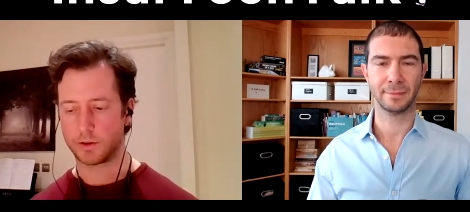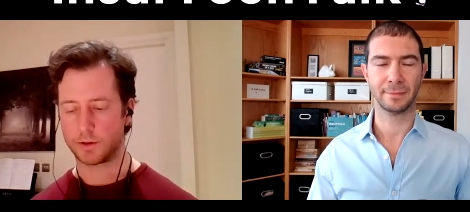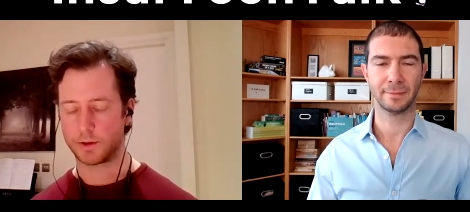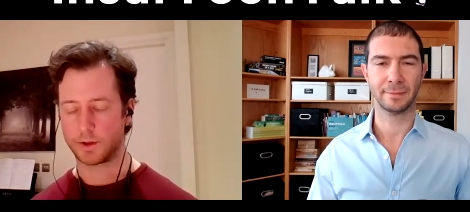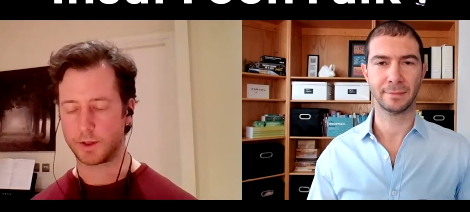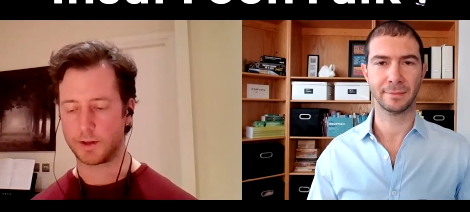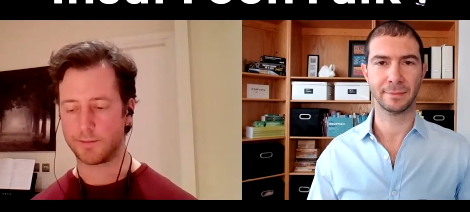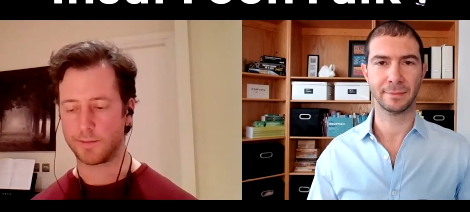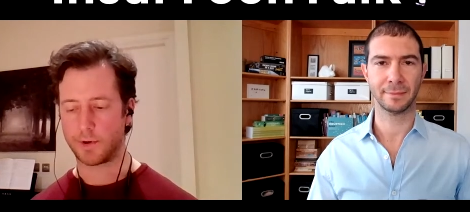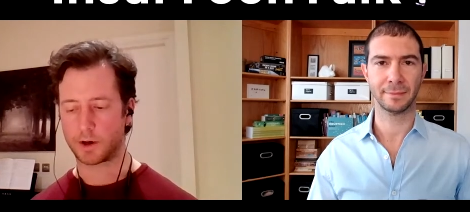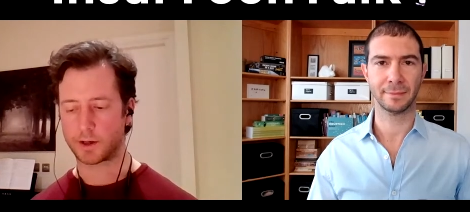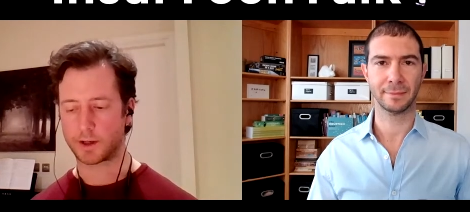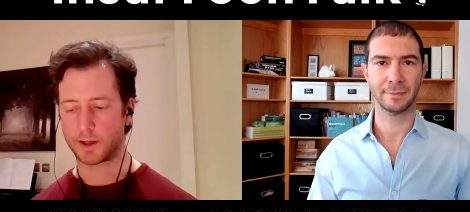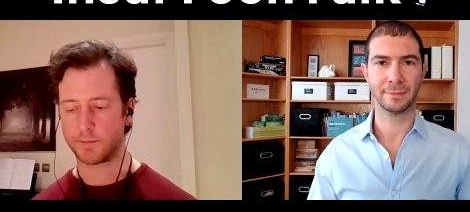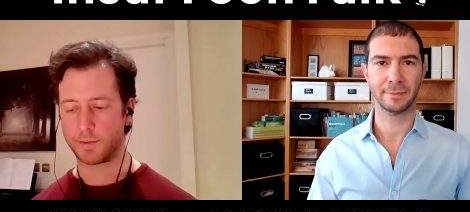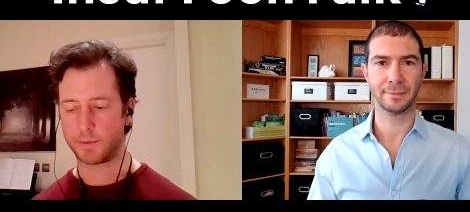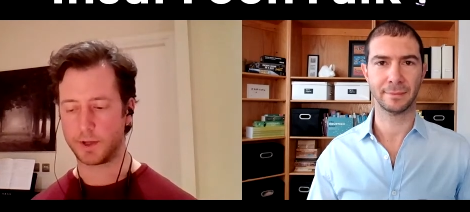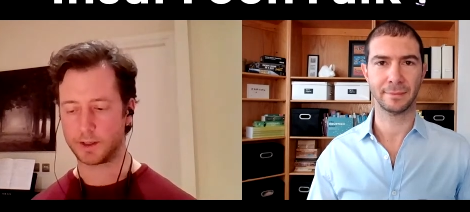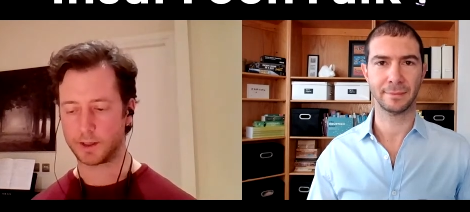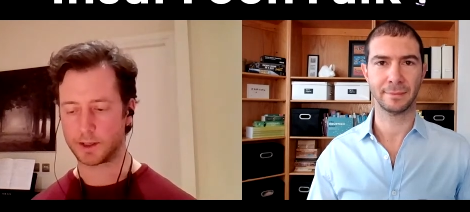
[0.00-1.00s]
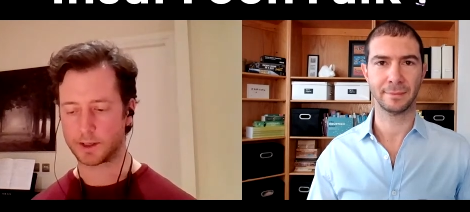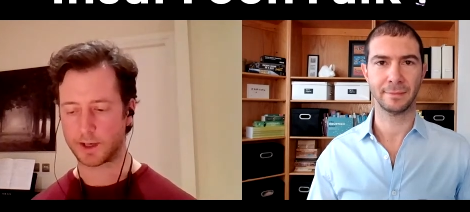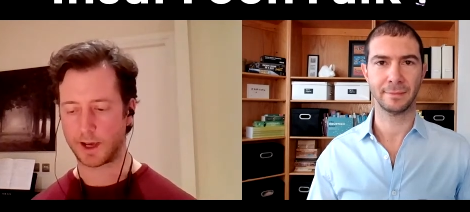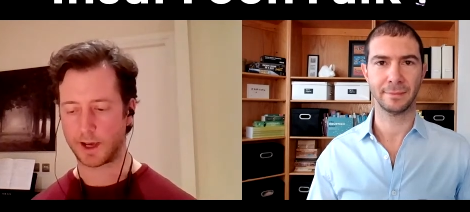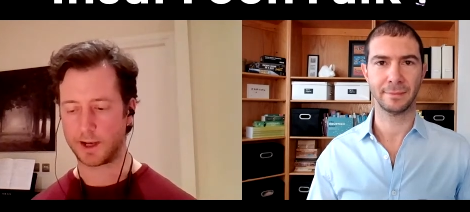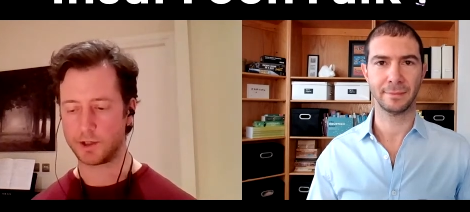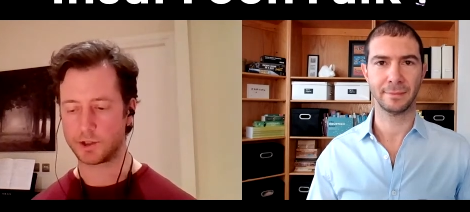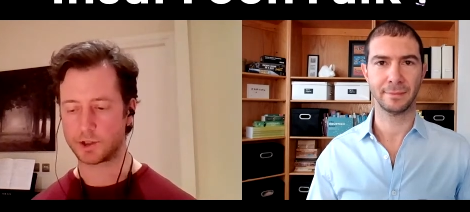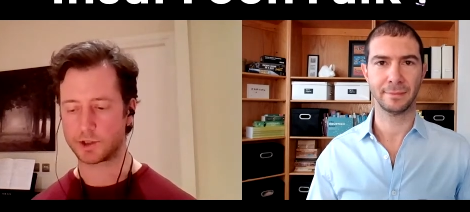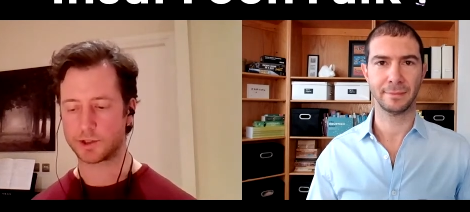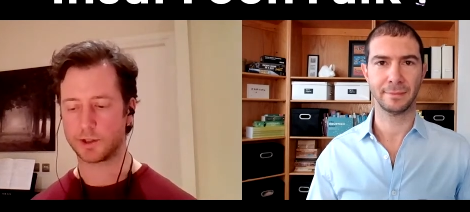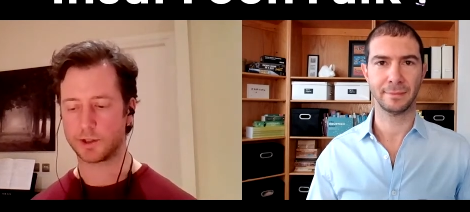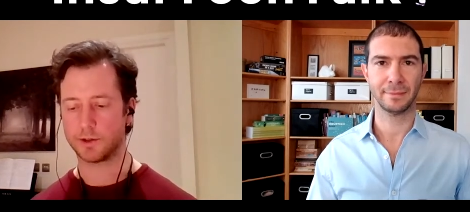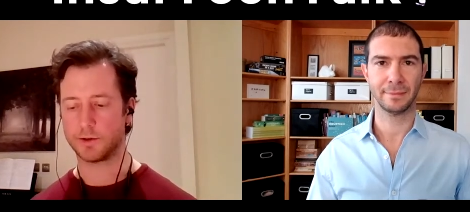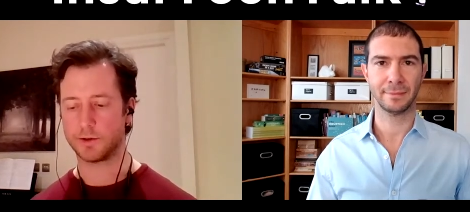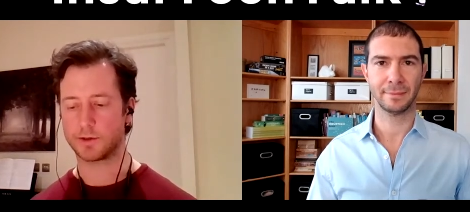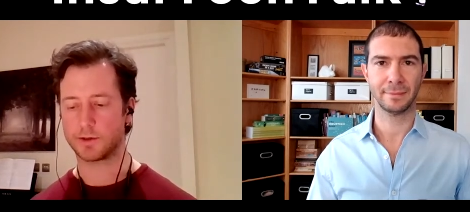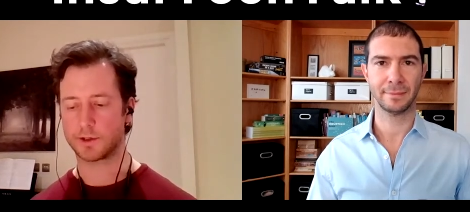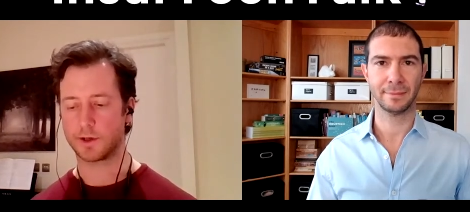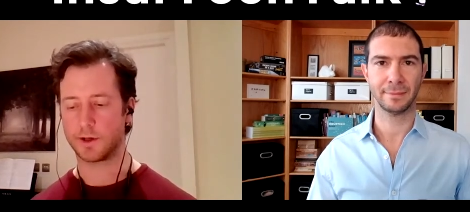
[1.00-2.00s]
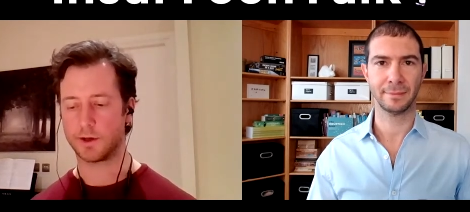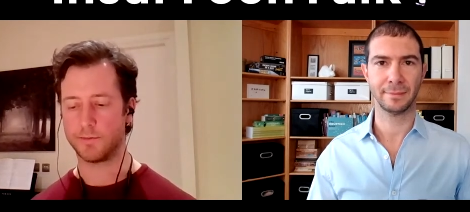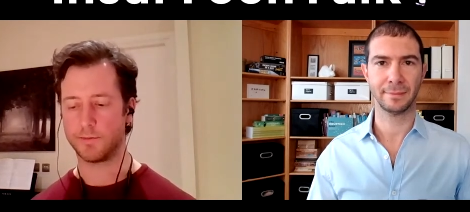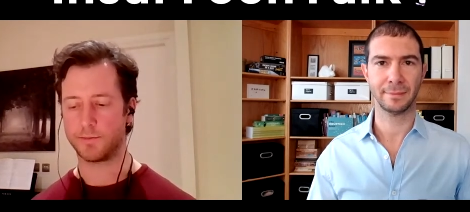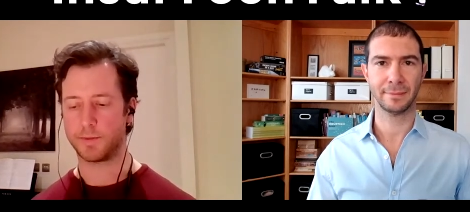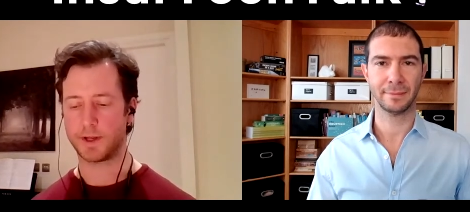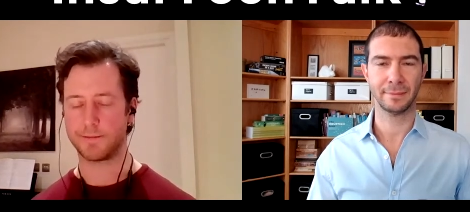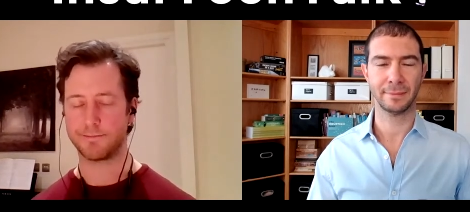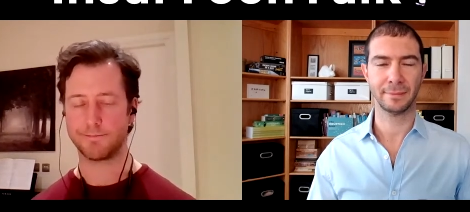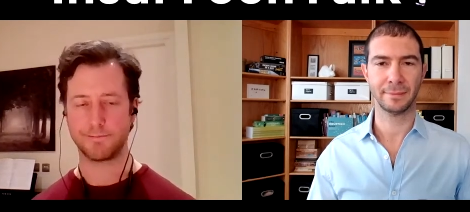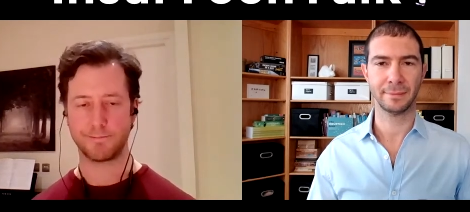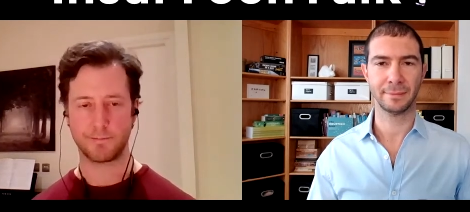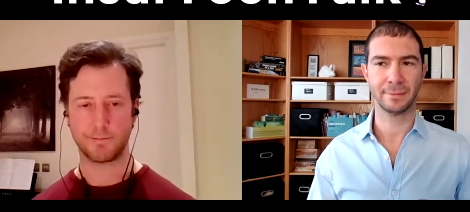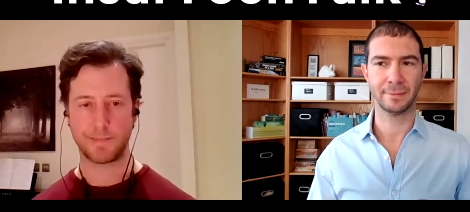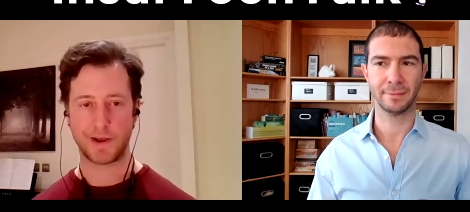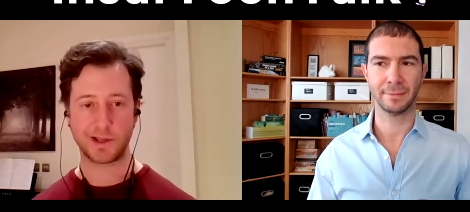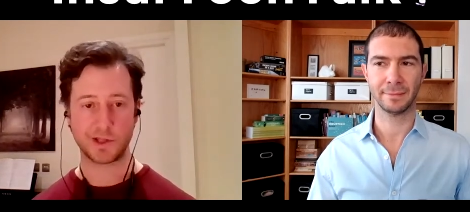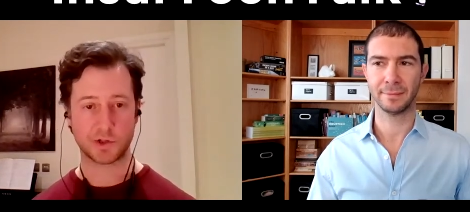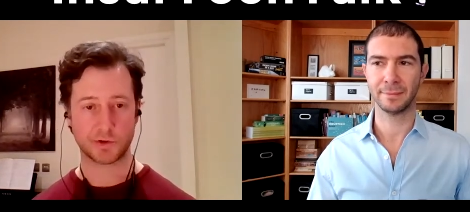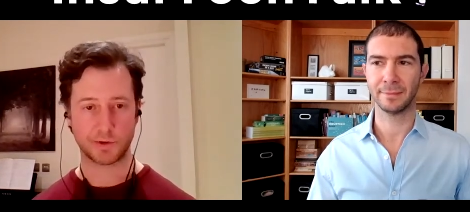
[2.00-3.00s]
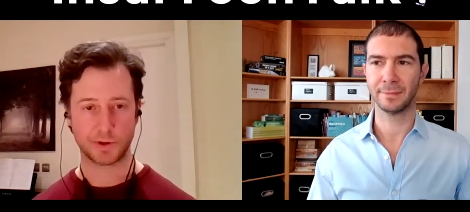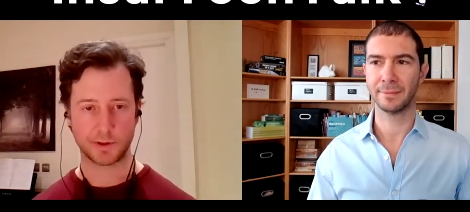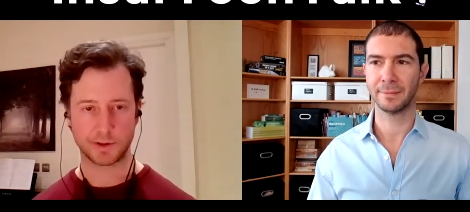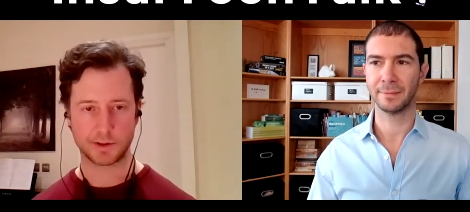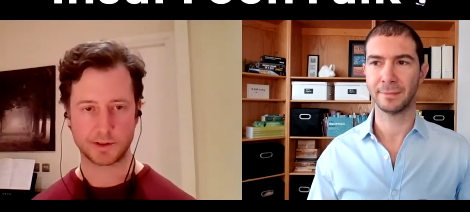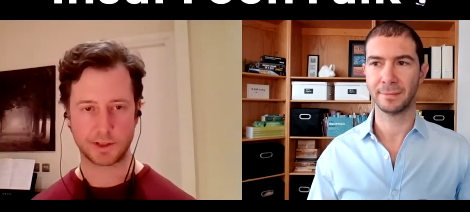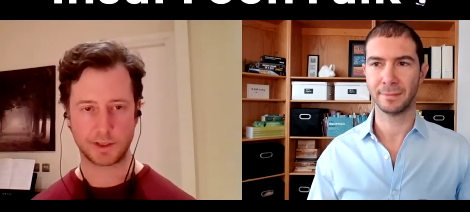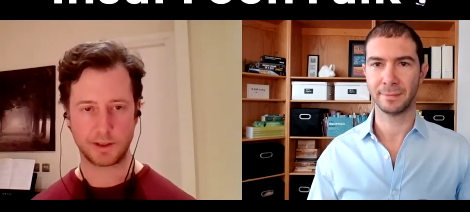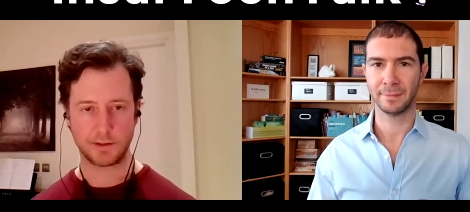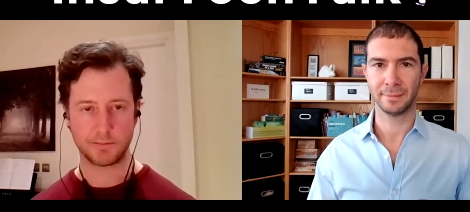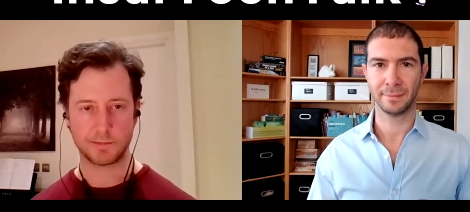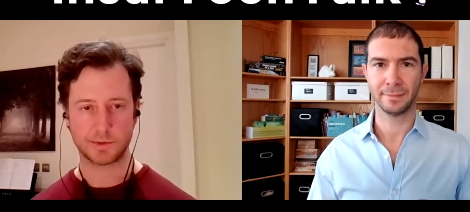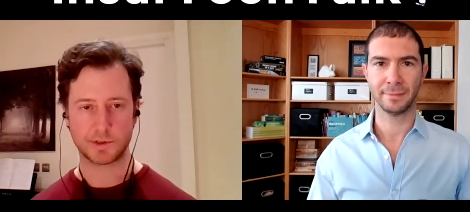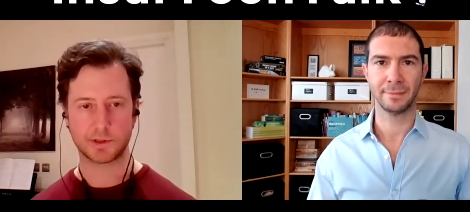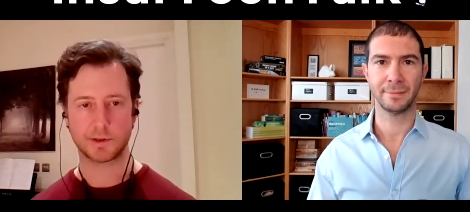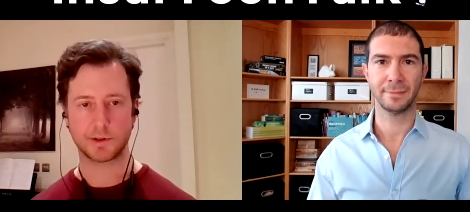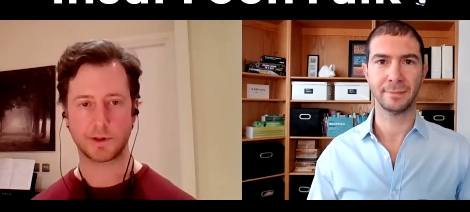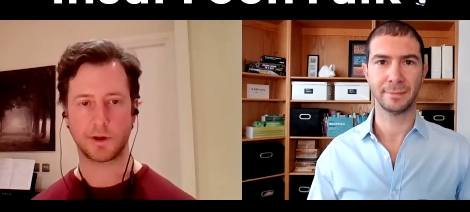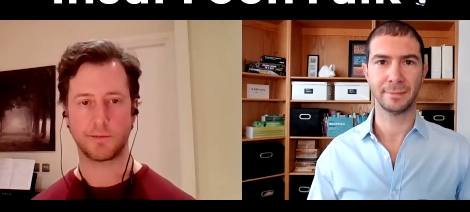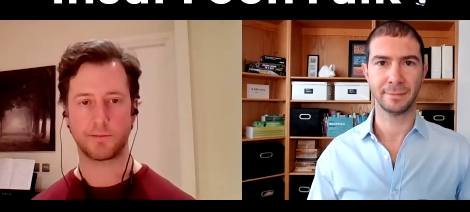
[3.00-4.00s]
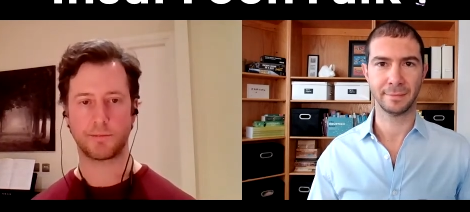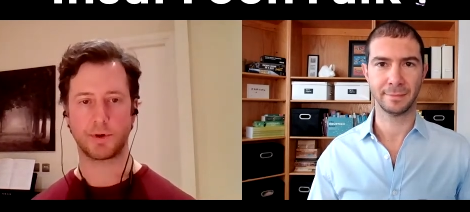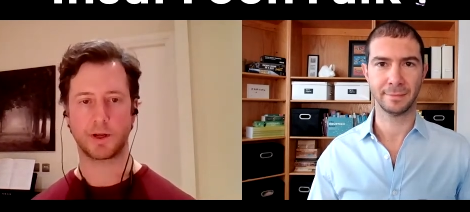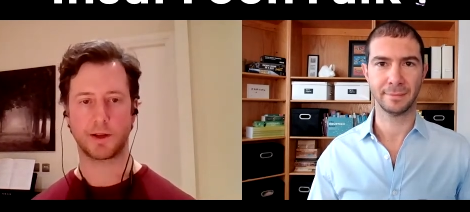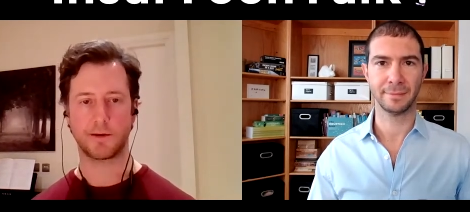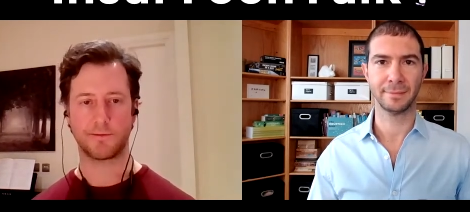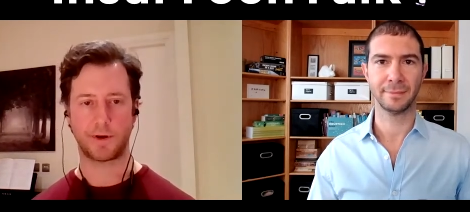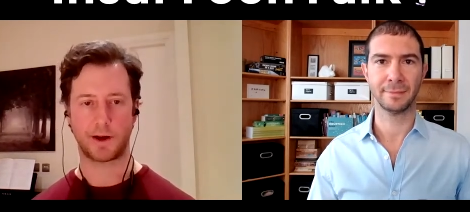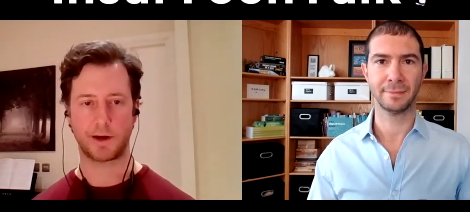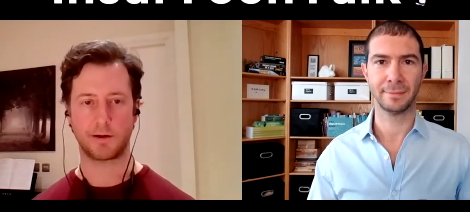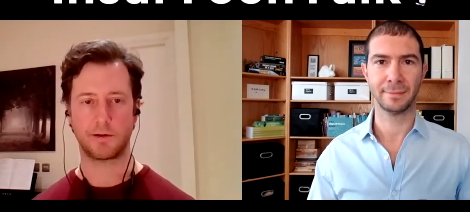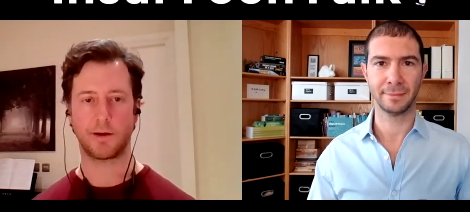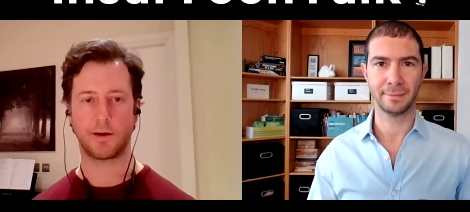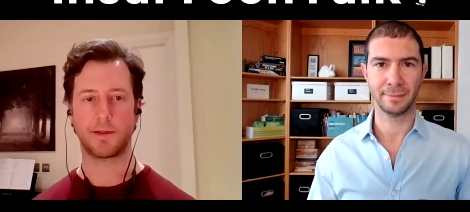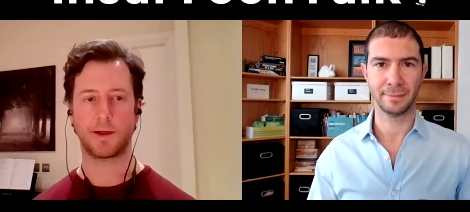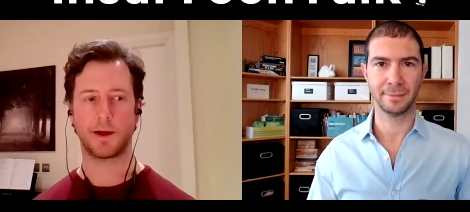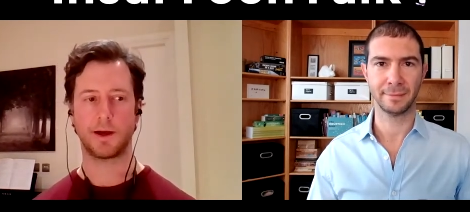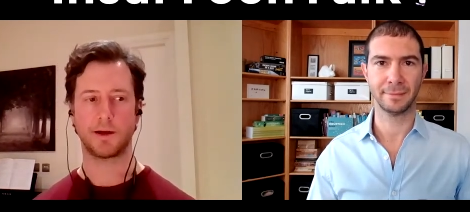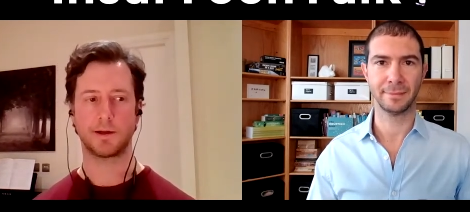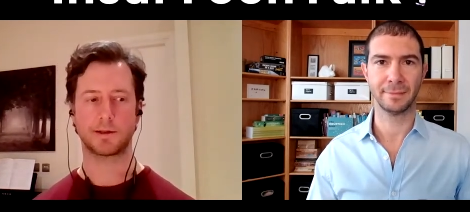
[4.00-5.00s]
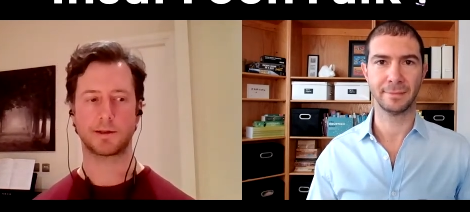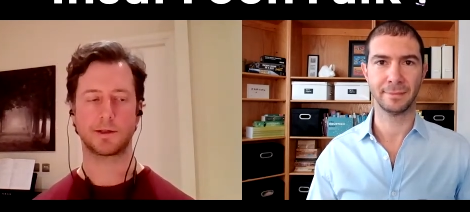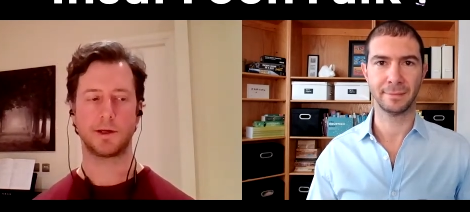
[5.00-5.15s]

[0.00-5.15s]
Speaker 1: the market being engaged and, and being mentoring the teams and bringing value like that.